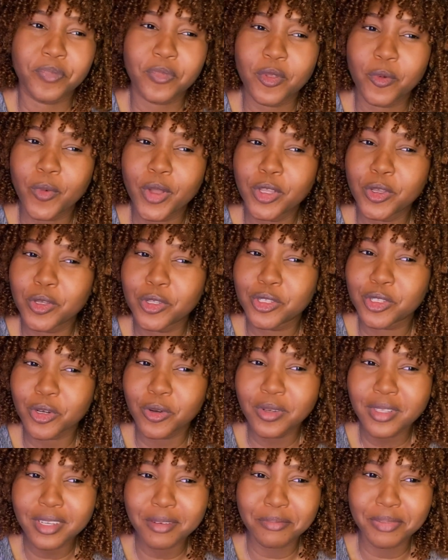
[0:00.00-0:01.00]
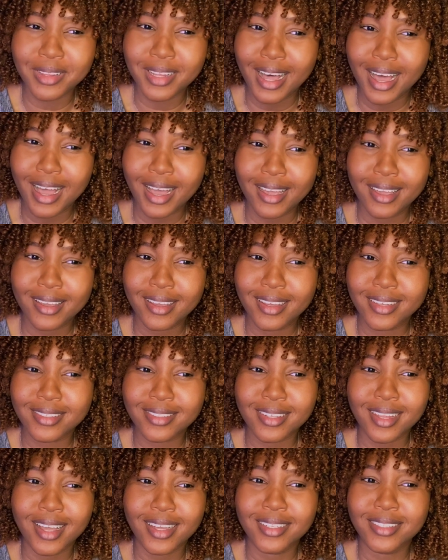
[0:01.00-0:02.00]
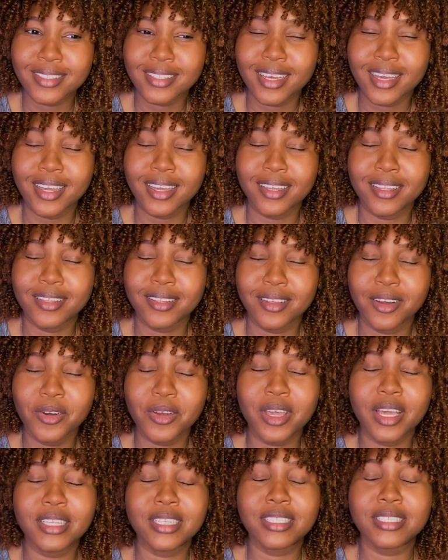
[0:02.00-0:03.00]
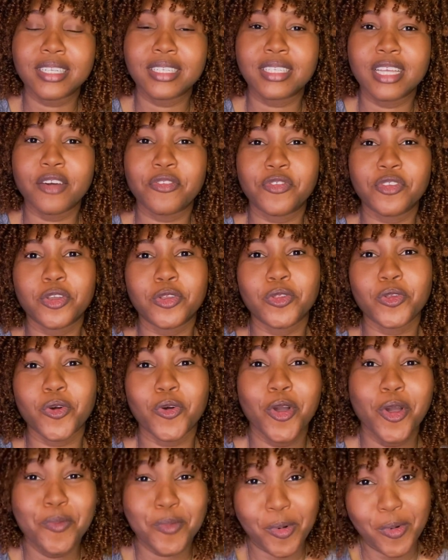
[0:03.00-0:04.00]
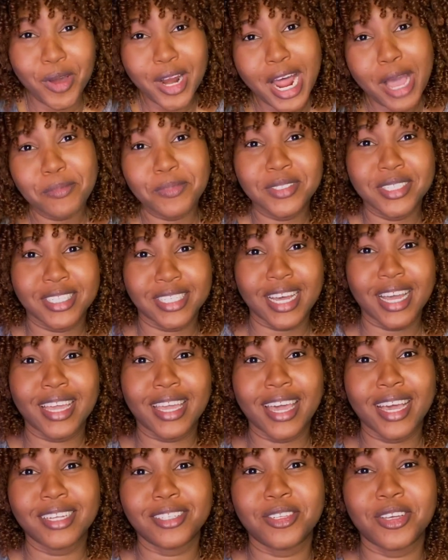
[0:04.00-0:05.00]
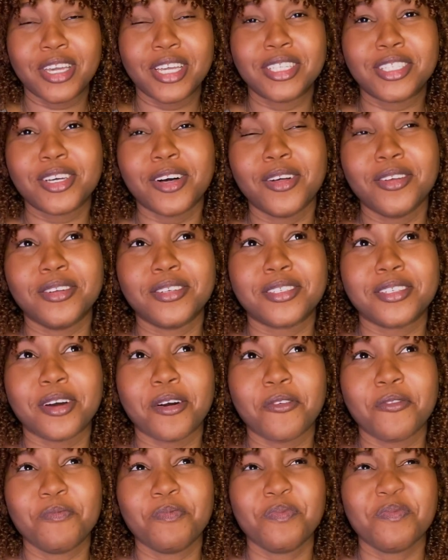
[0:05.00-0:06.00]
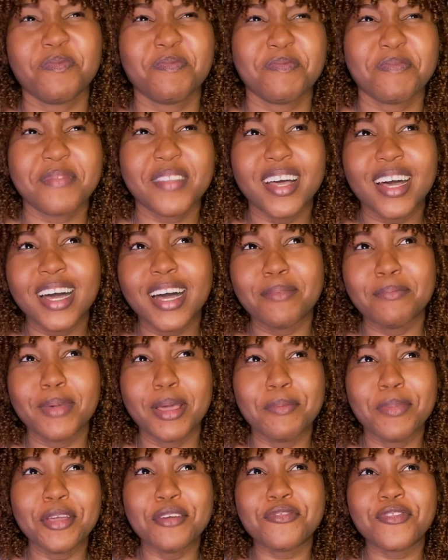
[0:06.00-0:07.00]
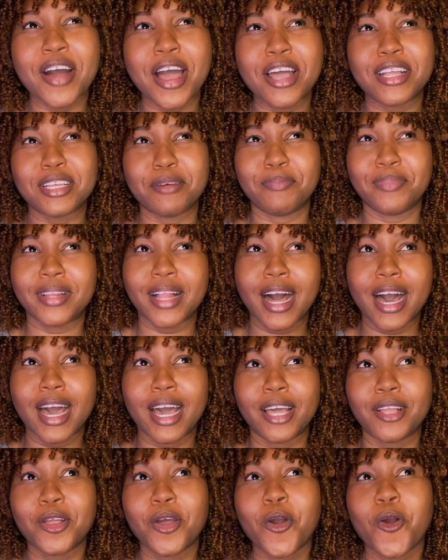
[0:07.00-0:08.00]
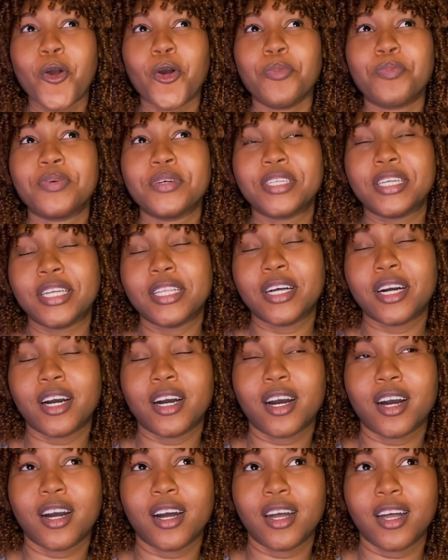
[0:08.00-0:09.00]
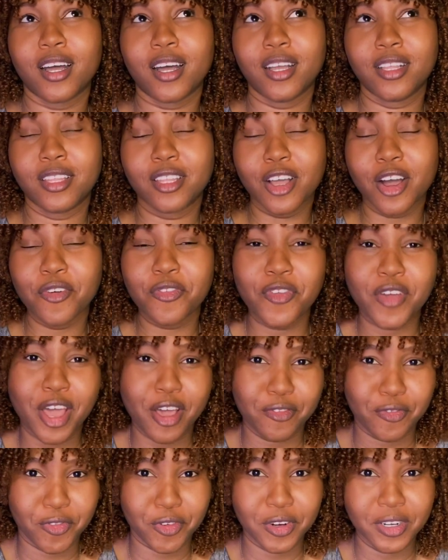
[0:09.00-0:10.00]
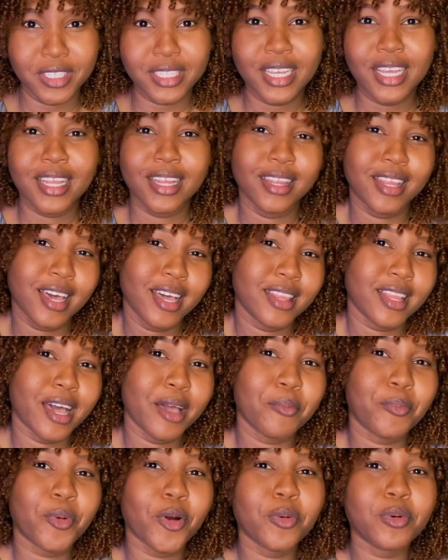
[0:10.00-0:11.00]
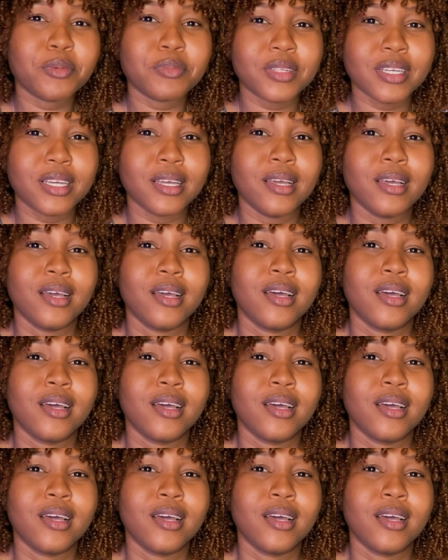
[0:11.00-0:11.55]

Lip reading: When you don't apply, it's like saying, okay, this is a definite no. But what happens is, I guess you can tell yourself, nah, maybe if I had applied or put in enough effort, then I probably